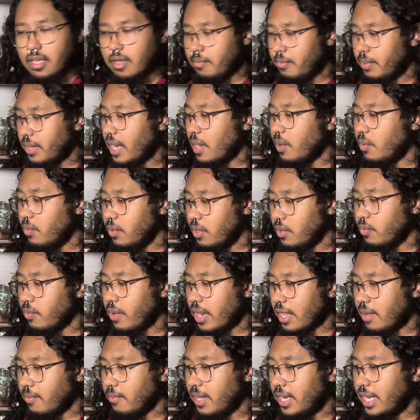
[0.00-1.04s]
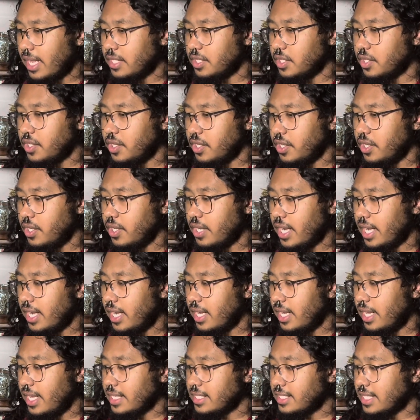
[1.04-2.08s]
but I would recommend it as a good
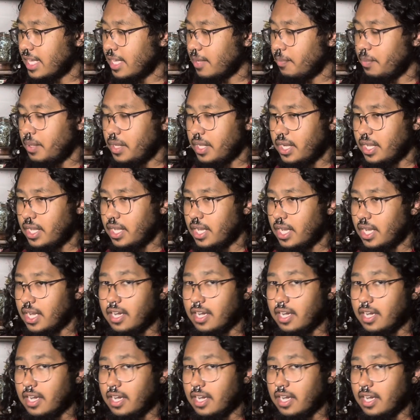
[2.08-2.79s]
encyclopedia